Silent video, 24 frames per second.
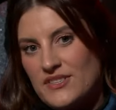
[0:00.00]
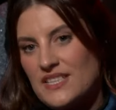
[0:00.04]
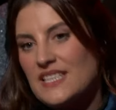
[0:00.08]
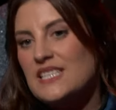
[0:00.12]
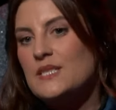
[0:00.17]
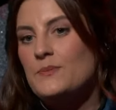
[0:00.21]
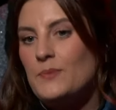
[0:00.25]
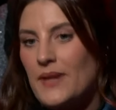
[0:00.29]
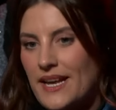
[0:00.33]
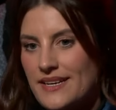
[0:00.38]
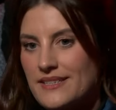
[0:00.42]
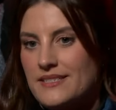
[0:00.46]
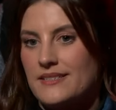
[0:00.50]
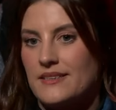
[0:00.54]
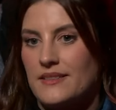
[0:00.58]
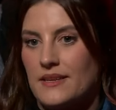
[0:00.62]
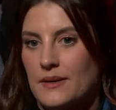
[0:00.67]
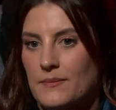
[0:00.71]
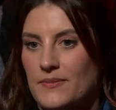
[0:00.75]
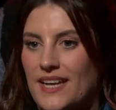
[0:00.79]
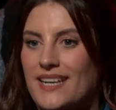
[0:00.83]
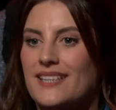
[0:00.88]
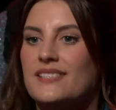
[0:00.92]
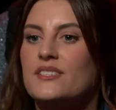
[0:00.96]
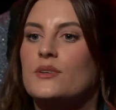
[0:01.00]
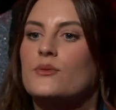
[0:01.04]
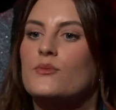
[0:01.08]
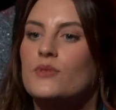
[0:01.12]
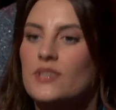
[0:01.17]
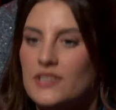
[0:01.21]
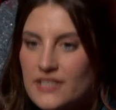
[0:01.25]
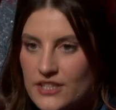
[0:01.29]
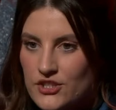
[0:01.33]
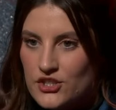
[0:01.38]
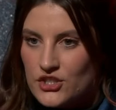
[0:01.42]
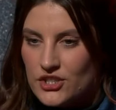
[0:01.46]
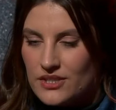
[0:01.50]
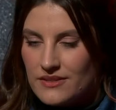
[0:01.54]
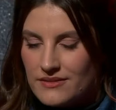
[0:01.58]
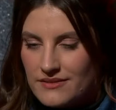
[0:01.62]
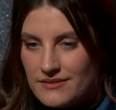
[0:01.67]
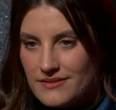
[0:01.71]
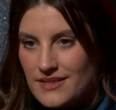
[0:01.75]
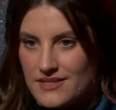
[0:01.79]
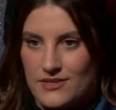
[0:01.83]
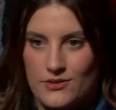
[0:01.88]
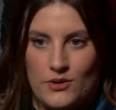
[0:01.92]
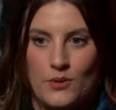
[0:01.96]
to explain to them that it's a religion,
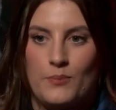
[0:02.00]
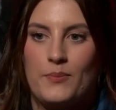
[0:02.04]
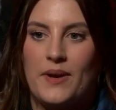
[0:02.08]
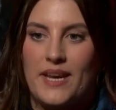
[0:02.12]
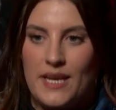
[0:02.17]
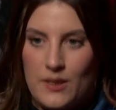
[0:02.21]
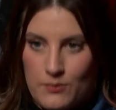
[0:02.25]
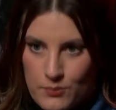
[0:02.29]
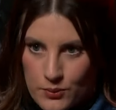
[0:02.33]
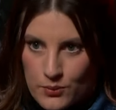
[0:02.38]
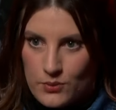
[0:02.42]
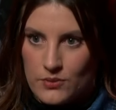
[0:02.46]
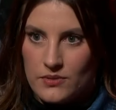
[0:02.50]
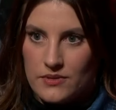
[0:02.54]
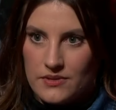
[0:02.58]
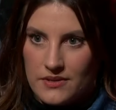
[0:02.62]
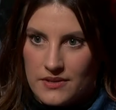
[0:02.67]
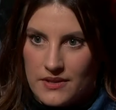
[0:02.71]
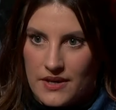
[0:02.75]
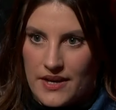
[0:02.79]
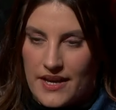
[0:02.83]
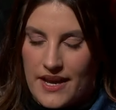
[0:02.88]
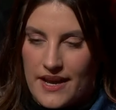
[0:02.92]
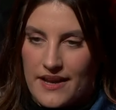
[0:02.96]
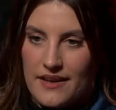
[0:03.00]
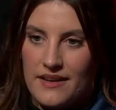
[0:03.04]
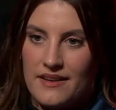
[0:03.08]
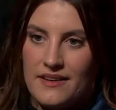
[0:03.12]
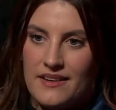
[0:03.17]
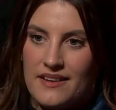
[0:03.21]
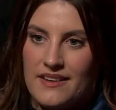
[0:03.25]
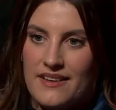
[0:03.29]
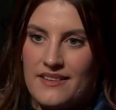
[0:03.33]
that's not people, okay?